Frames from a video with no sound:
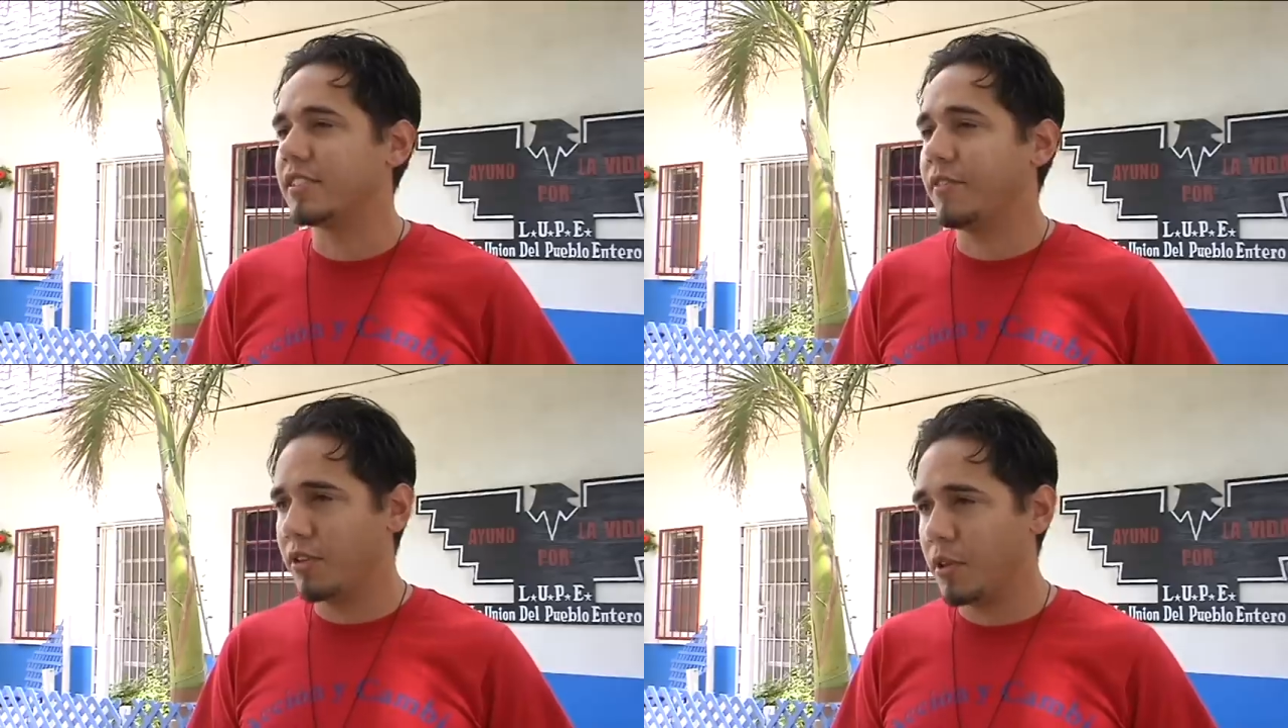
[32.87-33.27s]

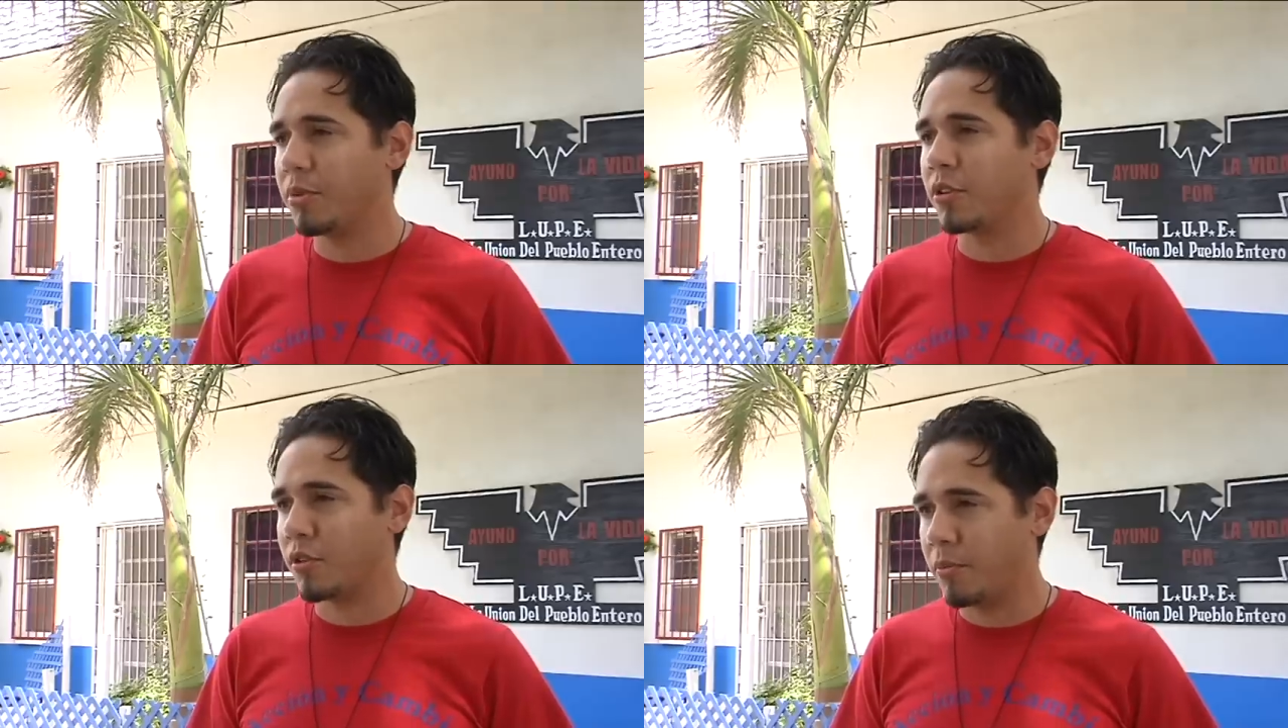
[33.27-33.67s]
definitely a
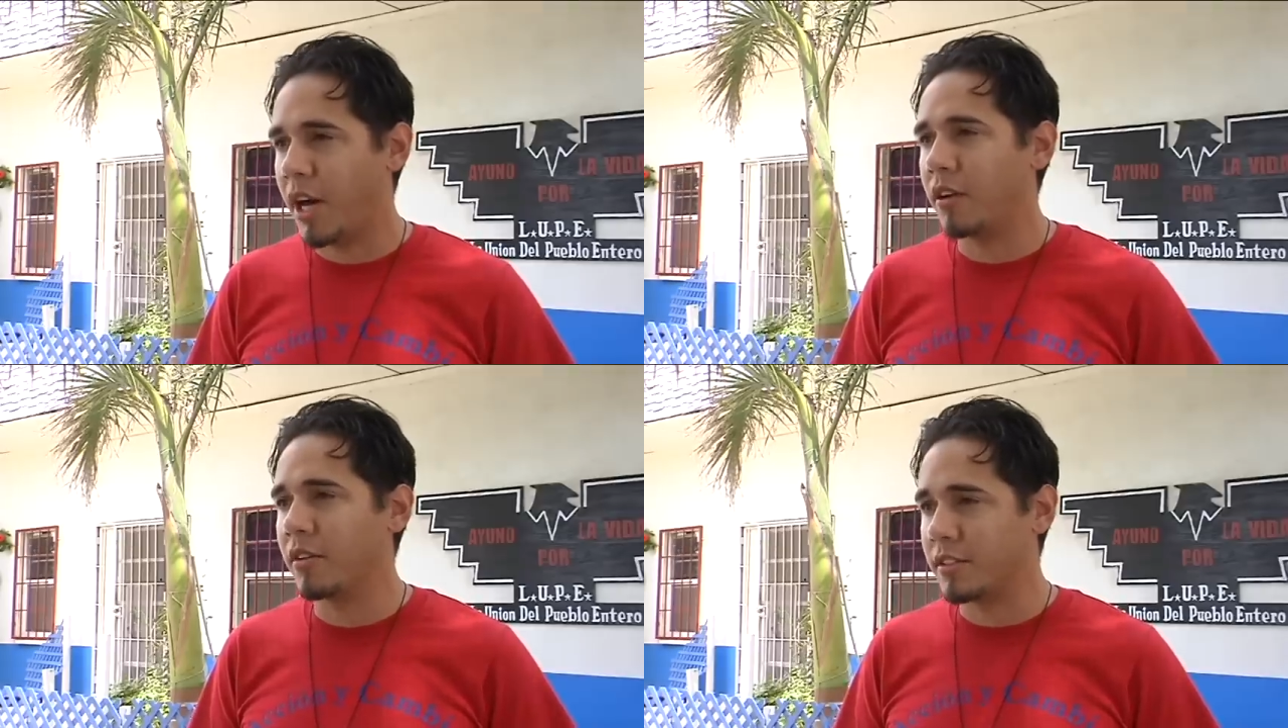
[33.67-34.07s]
political
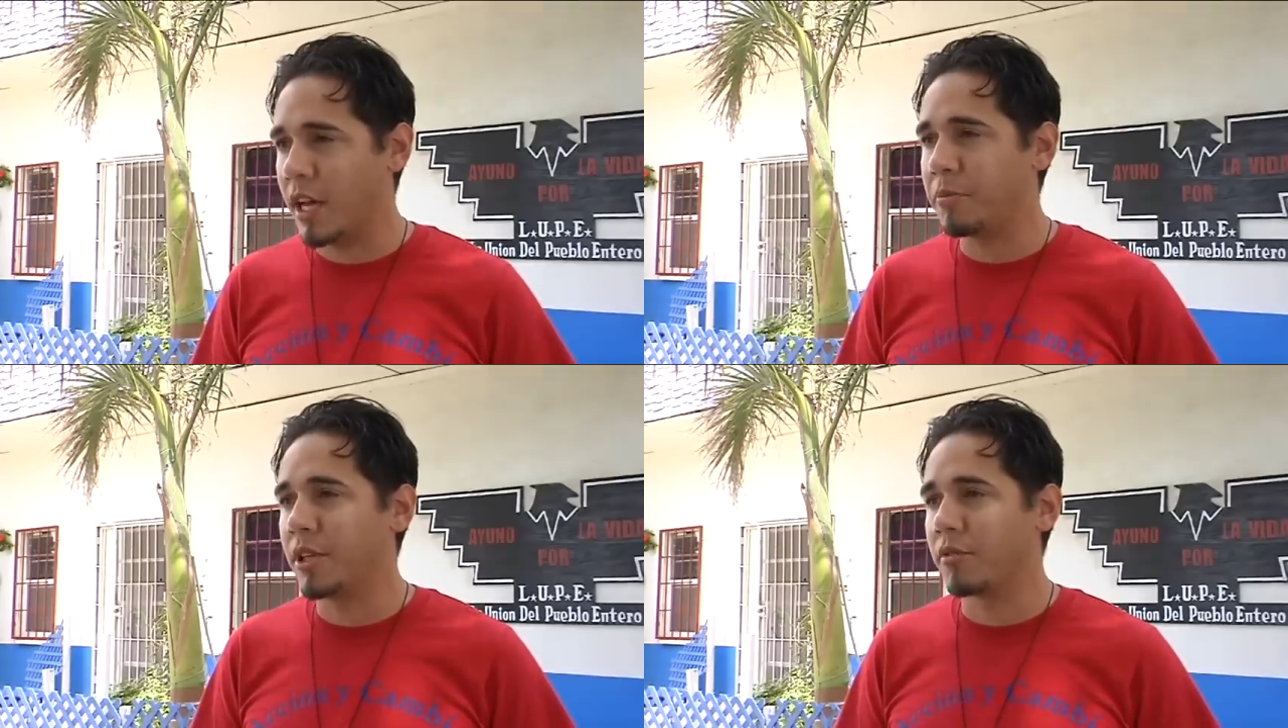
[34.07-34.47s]
battle that's
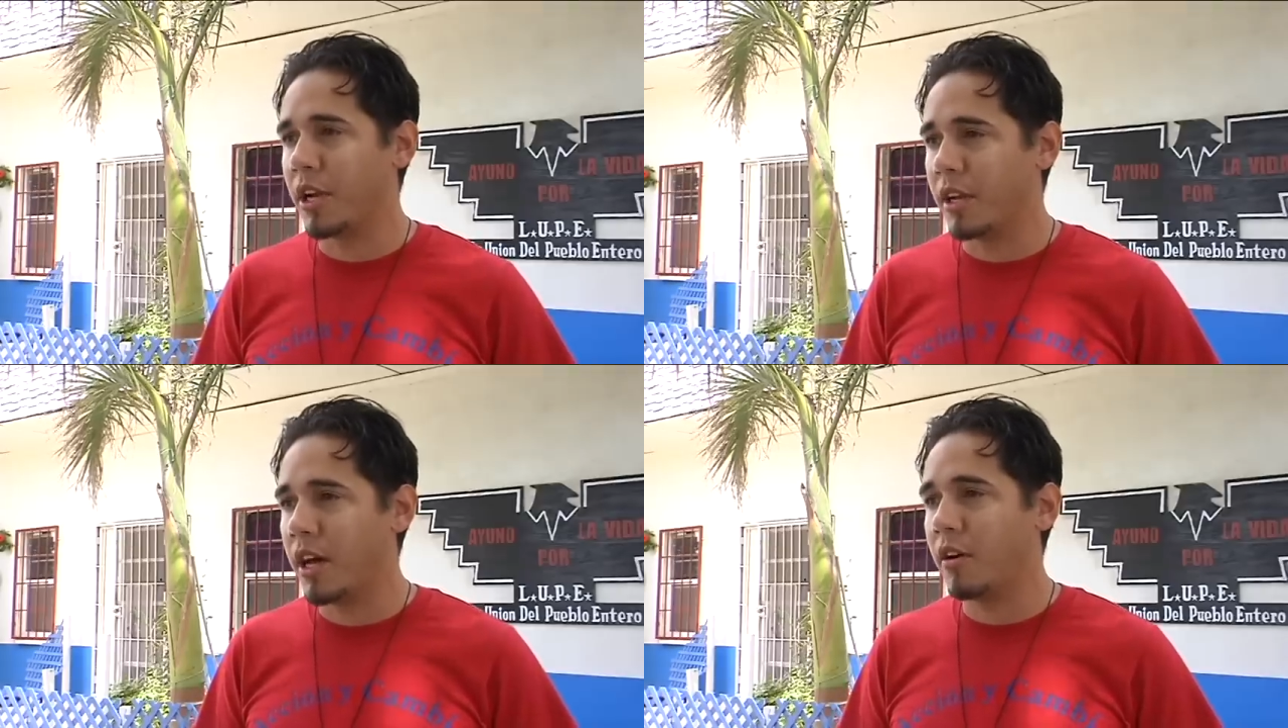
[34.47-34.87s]
happening right
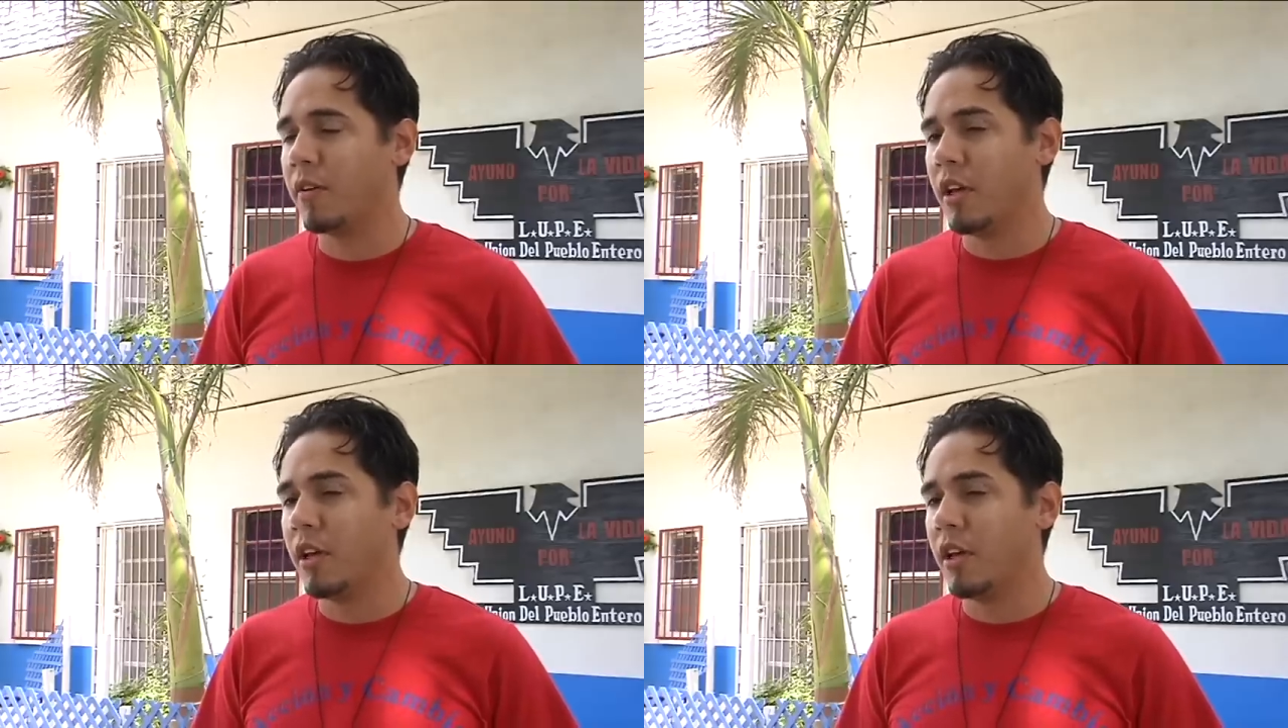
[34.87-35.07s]
now.